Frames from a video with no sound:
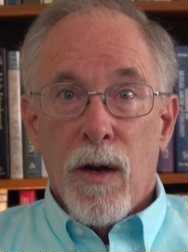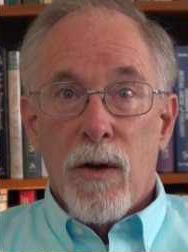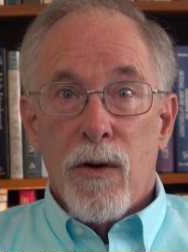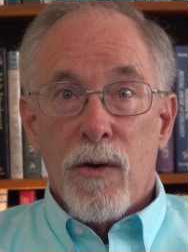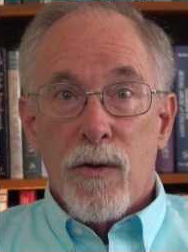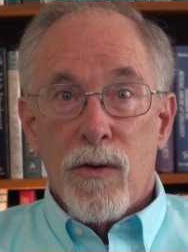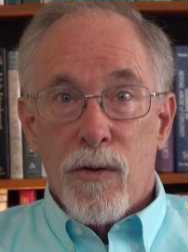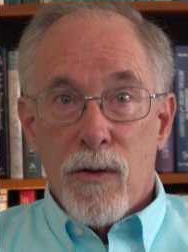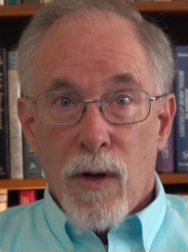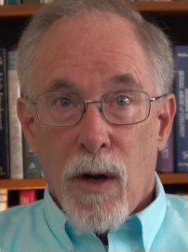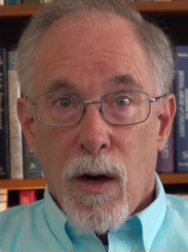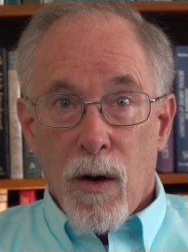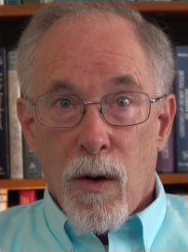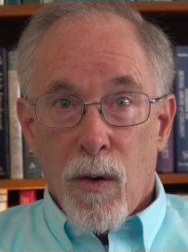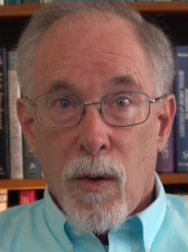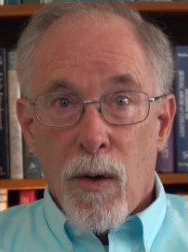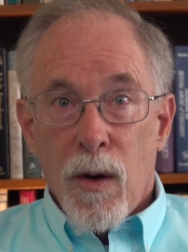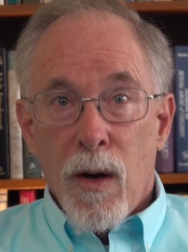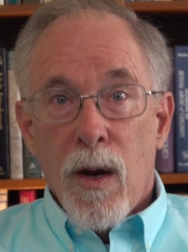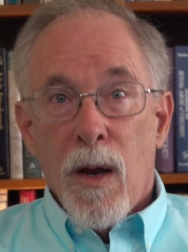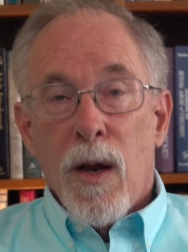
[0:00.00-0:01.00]

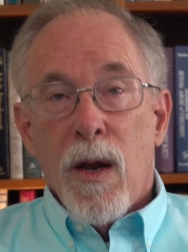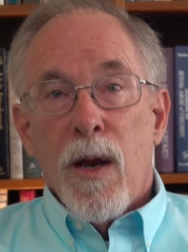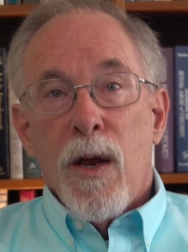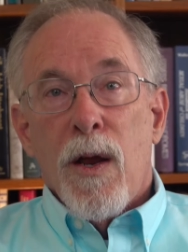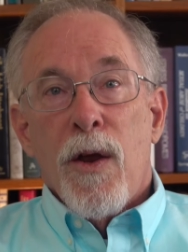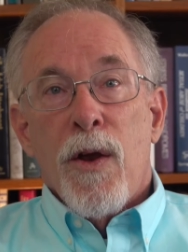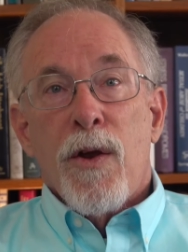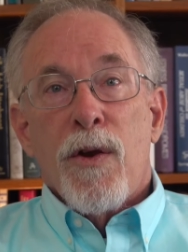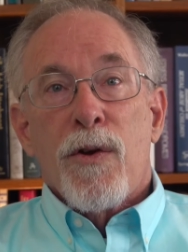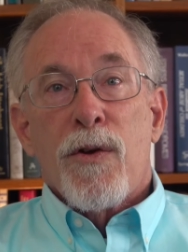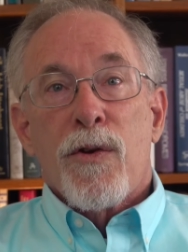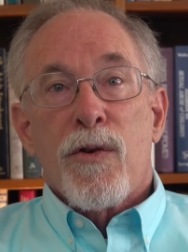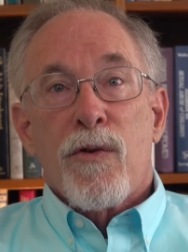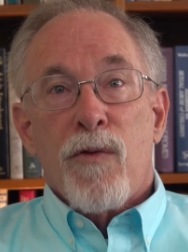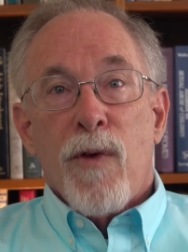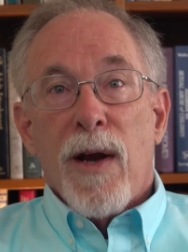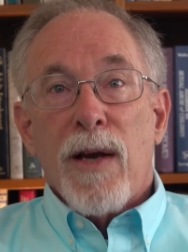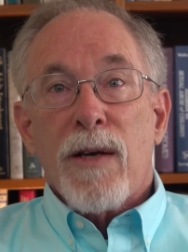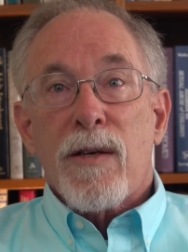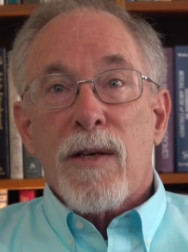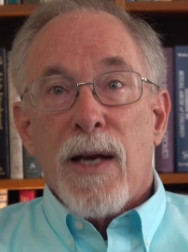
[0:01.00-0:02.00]
So,
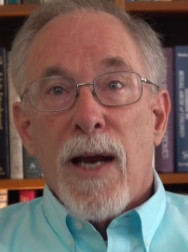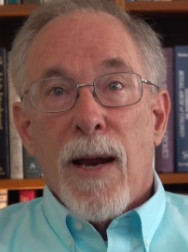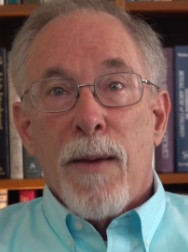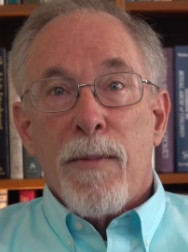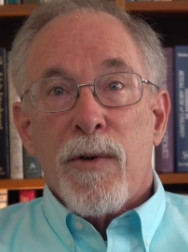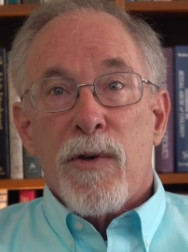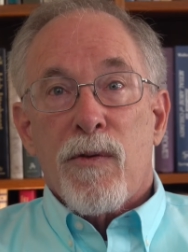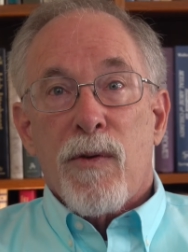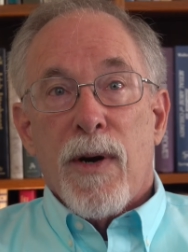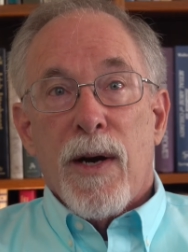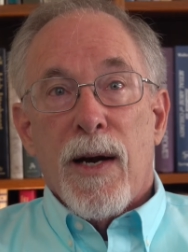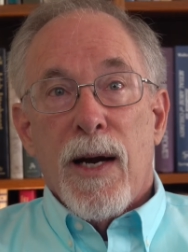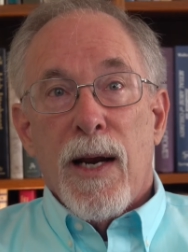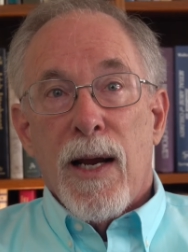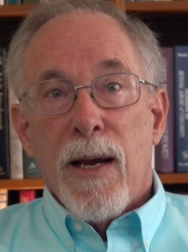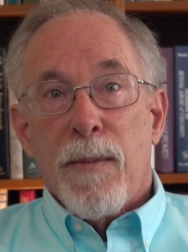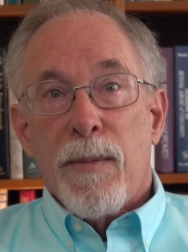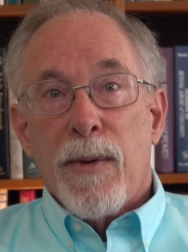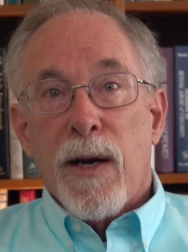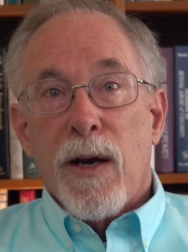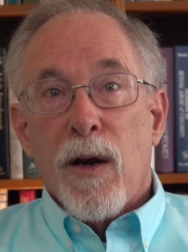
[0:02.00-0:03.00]
stress chemistry
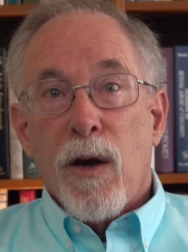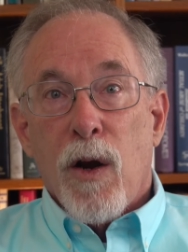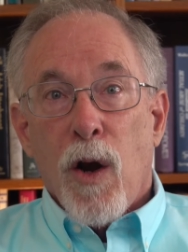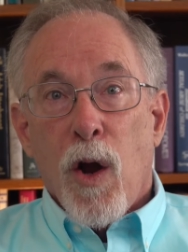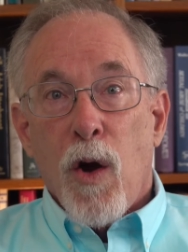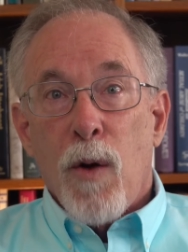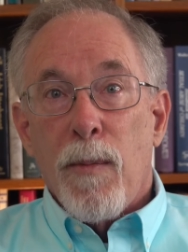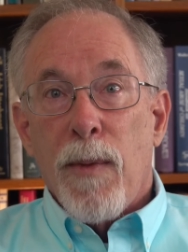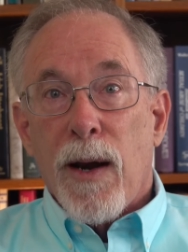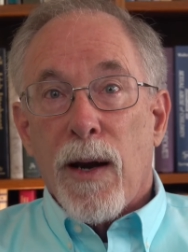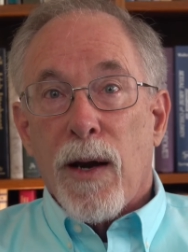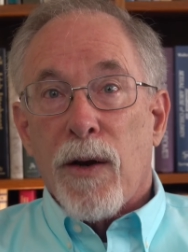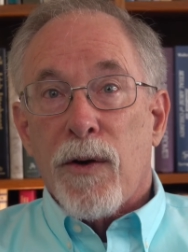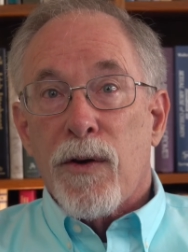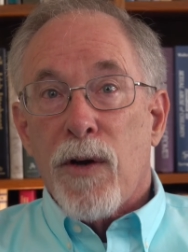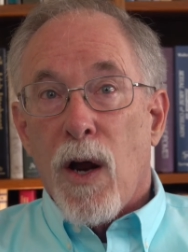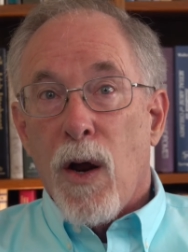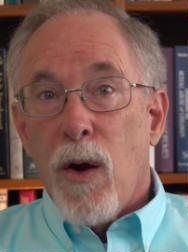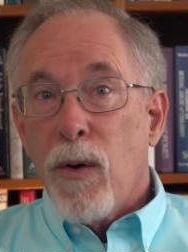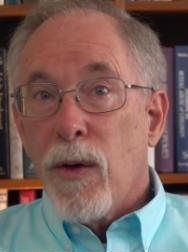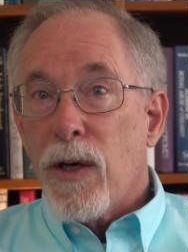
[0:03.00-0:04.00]
inhibited low
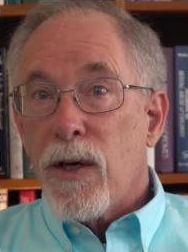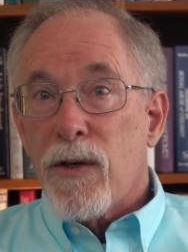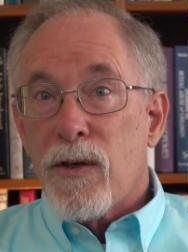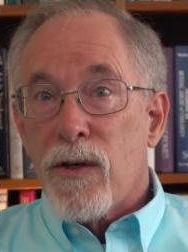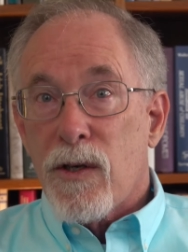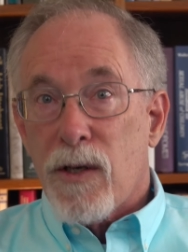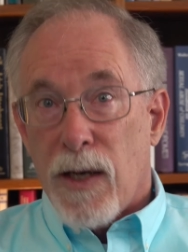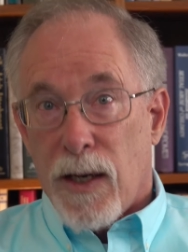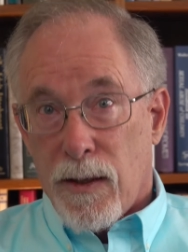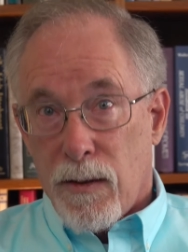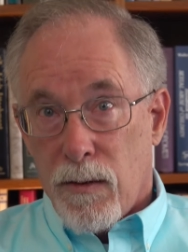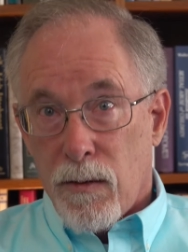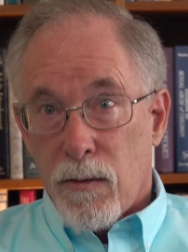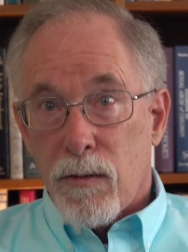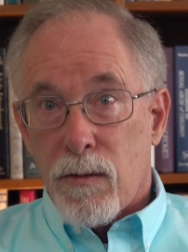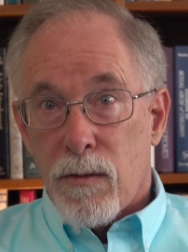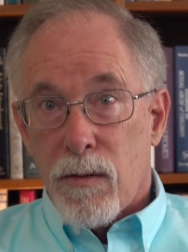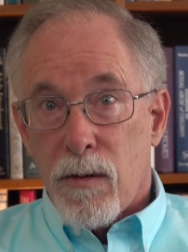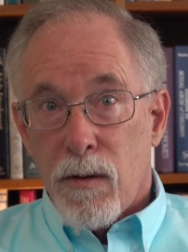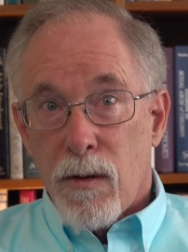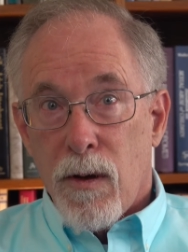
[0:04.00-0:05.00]
melatonin
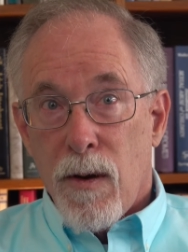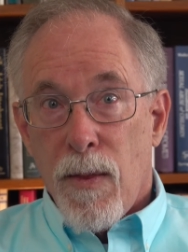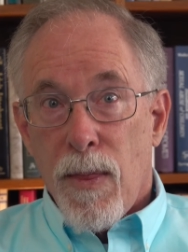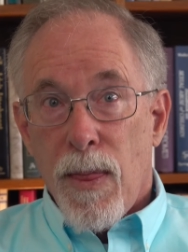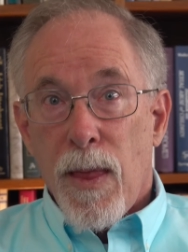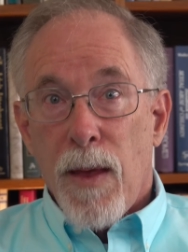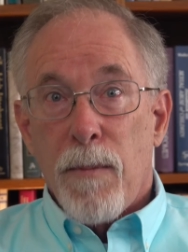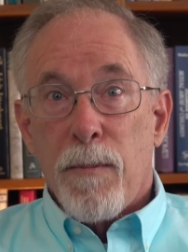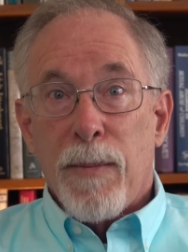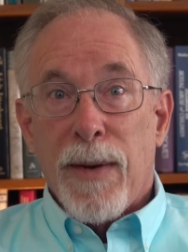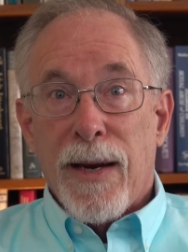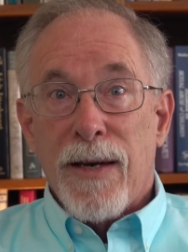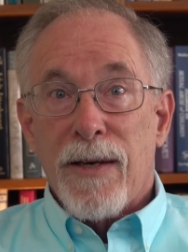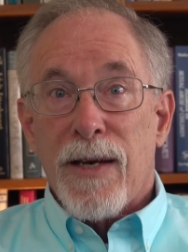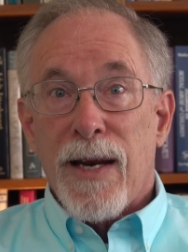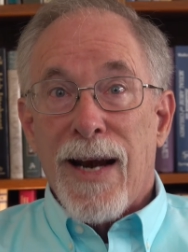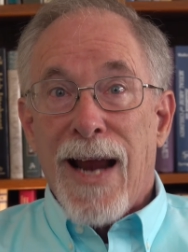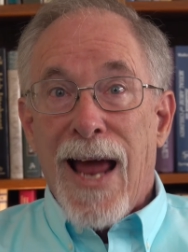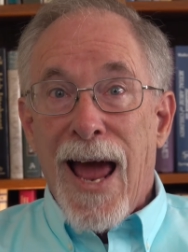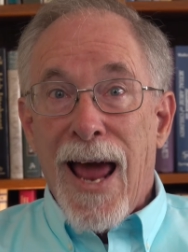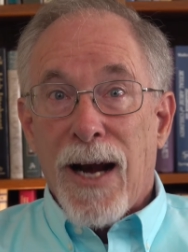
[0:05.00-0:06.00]
signals means
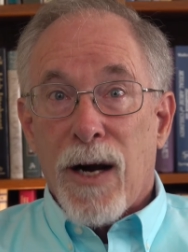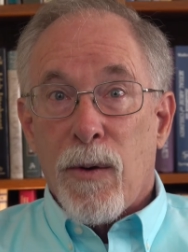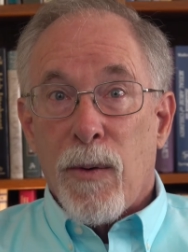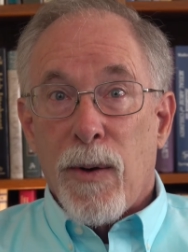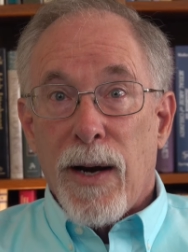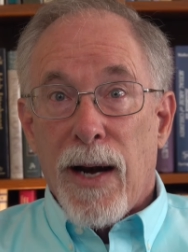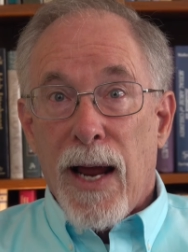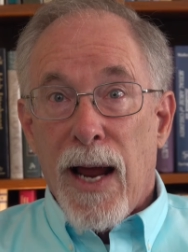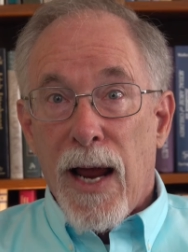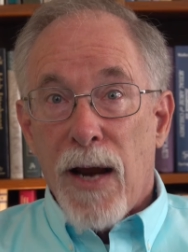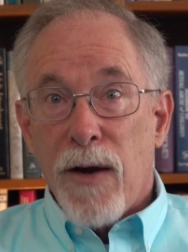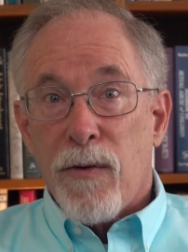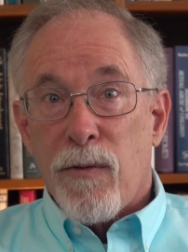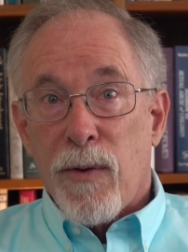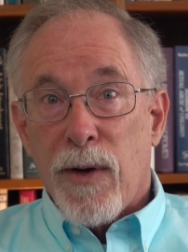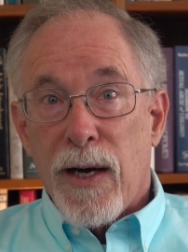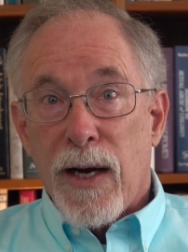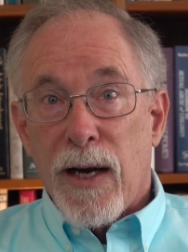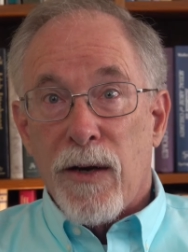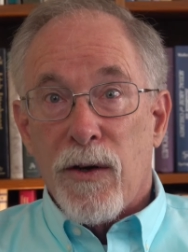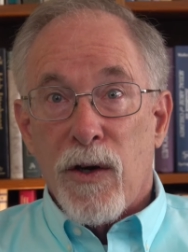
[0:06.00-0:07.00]
inadequate
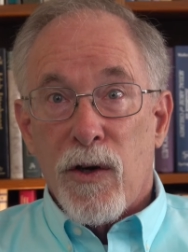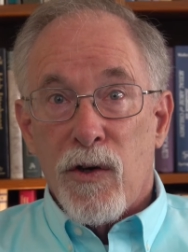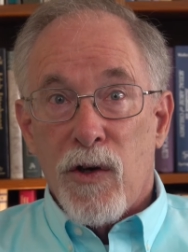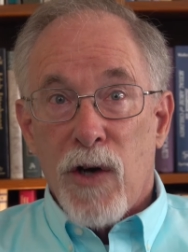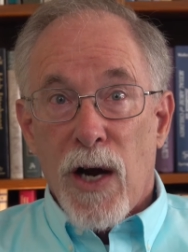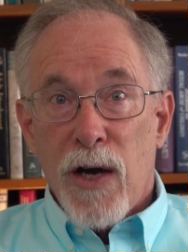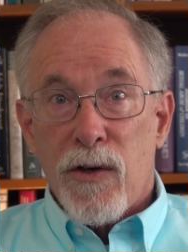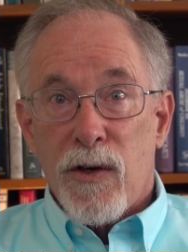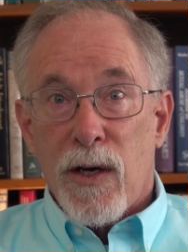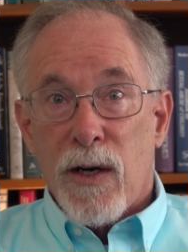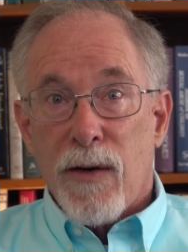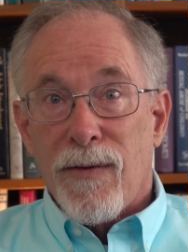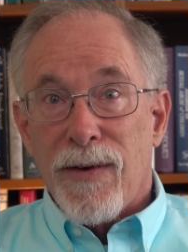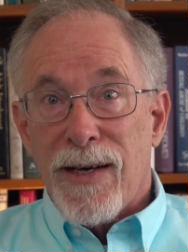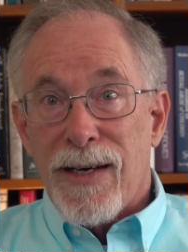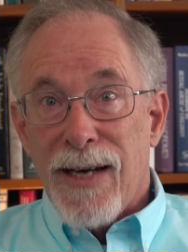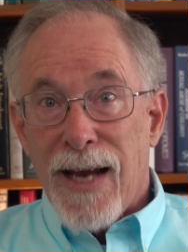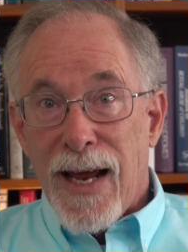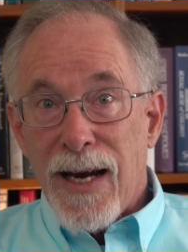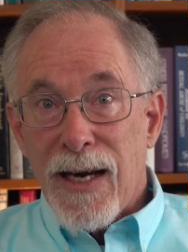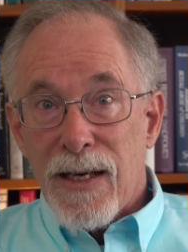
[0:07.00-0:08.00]
entry and digestion of
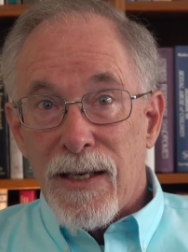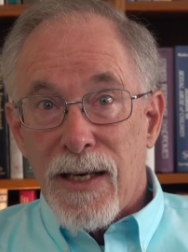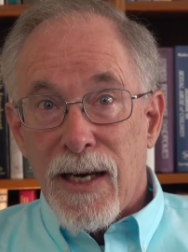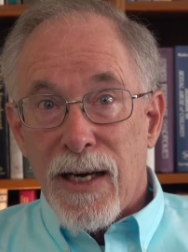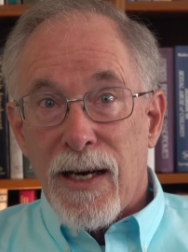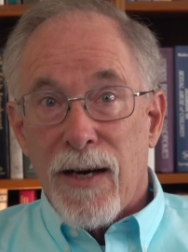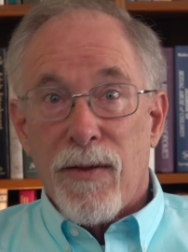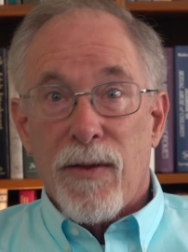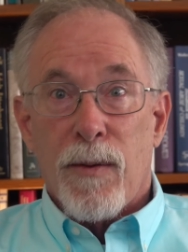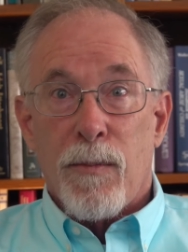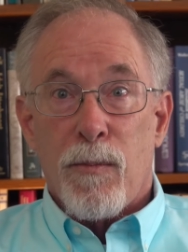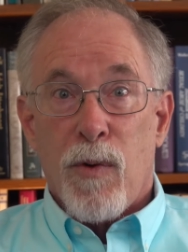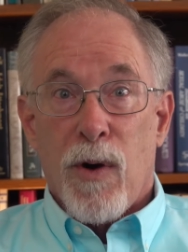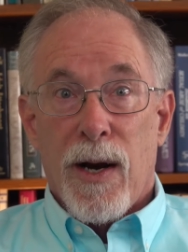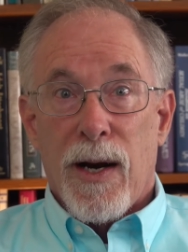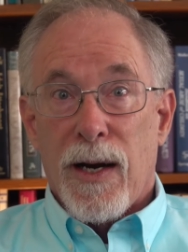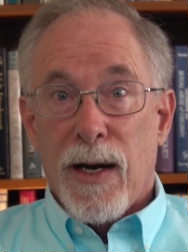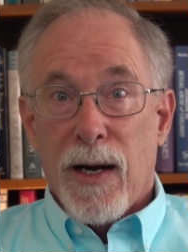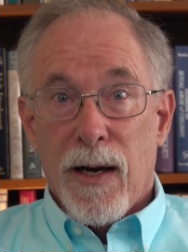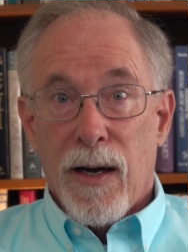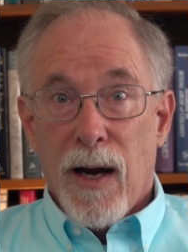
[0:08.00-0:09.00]
adenosine in the
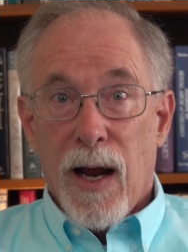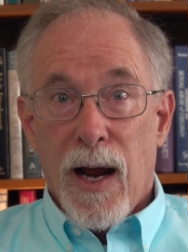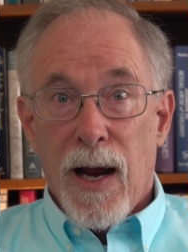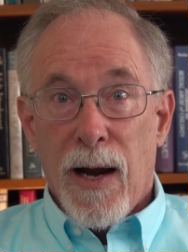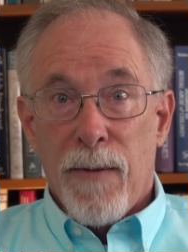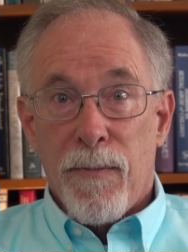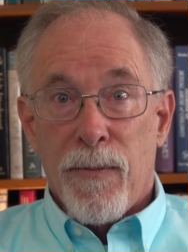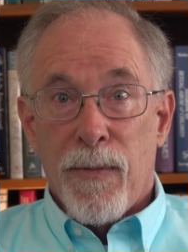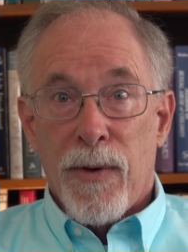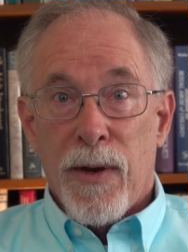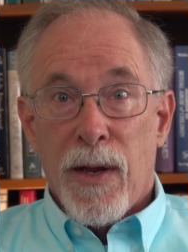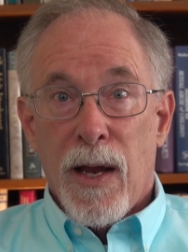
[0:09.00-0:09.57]
brain at night,